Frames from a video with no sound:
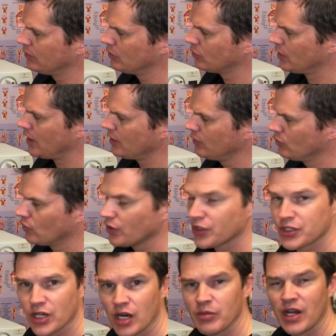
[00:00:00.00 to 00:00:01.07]
okay? Well, the
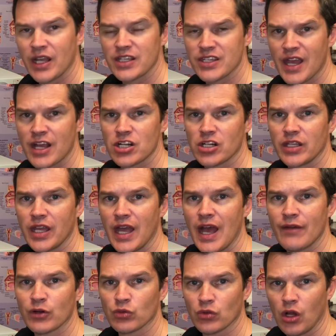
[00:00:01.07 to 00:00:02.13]
turbinates actually
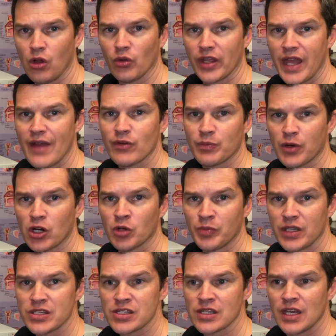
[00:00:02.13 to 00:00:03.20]
have a role, they have a
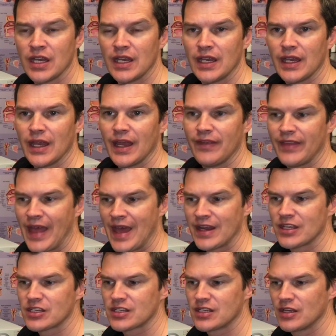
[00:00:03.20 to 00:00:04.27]
purpose, and that
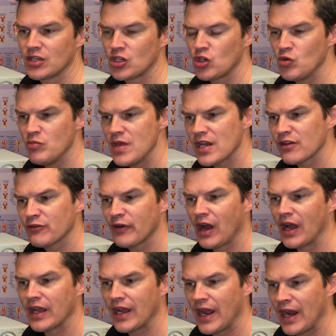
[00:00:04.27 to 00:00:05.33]
is to
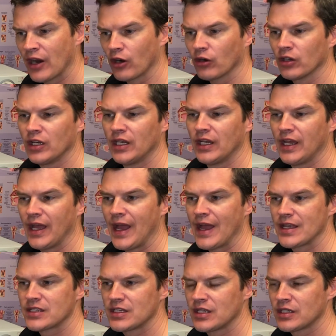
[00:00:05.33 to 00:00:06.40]
humidify air
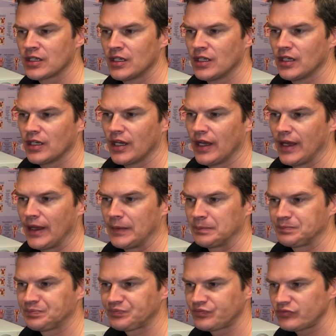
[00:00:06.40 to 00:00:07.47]
as it uh,
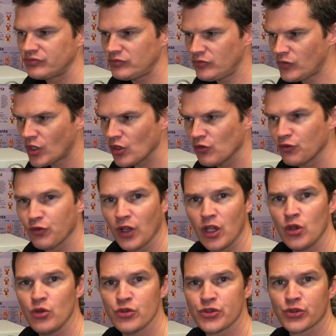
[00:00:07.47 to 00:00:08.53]

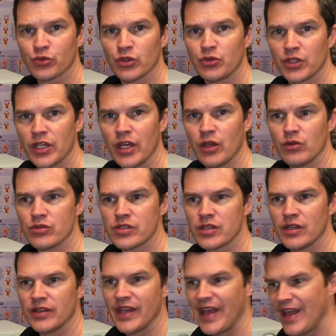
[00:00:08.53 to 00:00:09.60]
flows through the nose.
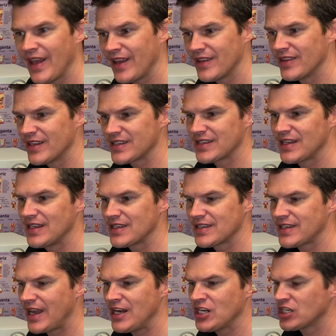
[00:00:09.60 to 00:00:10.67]
The, the
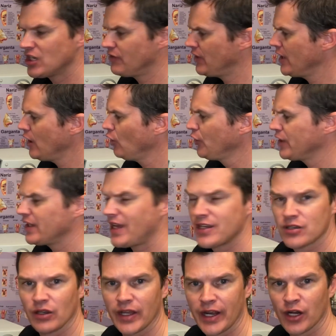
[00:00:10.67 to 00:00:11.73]
sensation of healthy
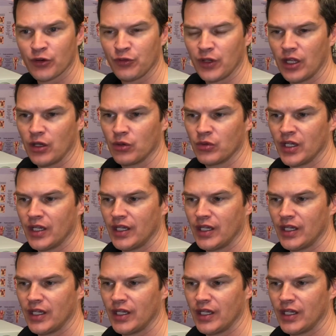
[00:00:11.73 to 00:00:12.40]
nasal airflow